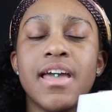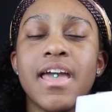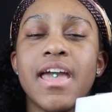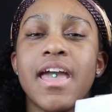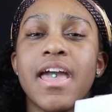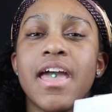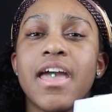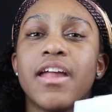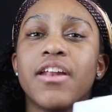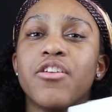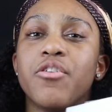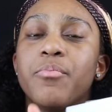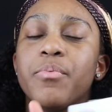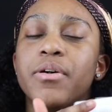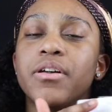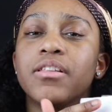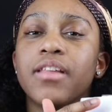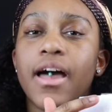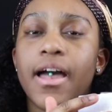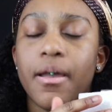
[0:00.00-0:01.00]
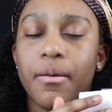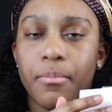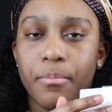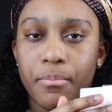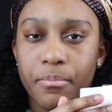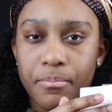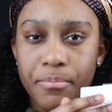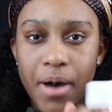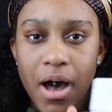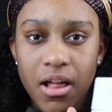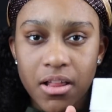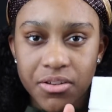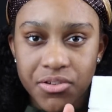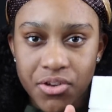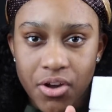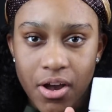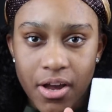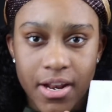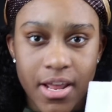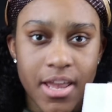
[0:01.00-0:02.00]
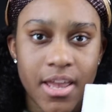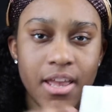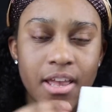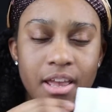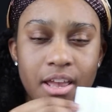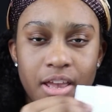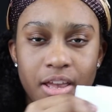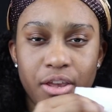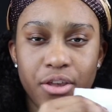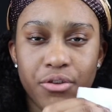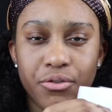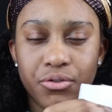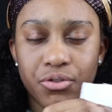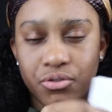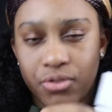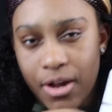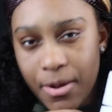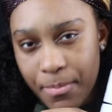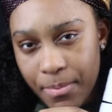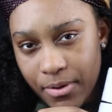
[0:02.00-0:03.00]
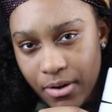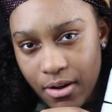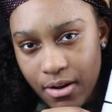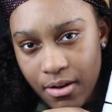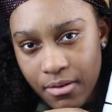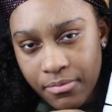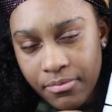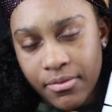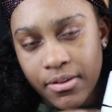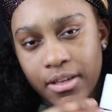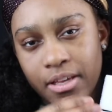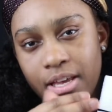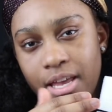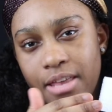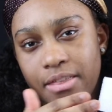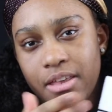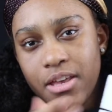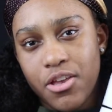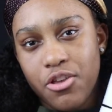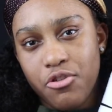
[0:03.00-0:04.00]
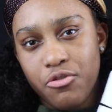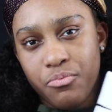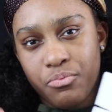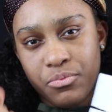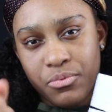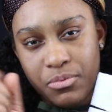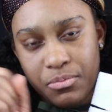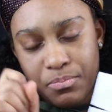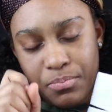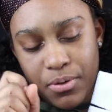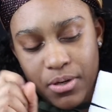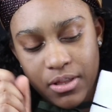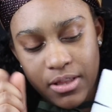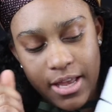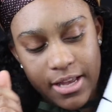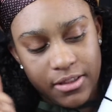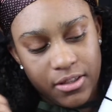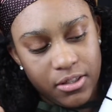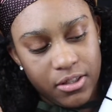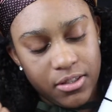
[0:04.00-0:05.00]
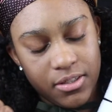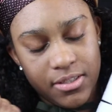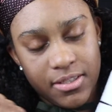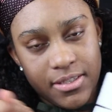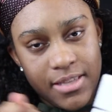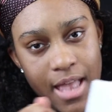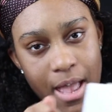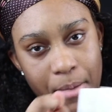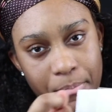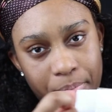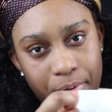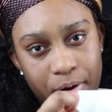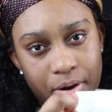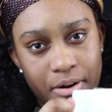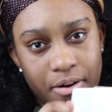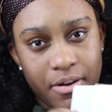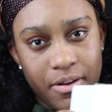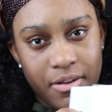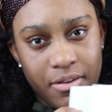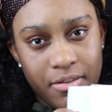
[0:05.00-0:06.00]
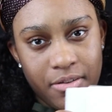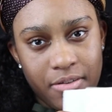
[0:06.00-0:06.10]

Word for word: and you put like polish on it and you scrape it off, and then you put like the little stamper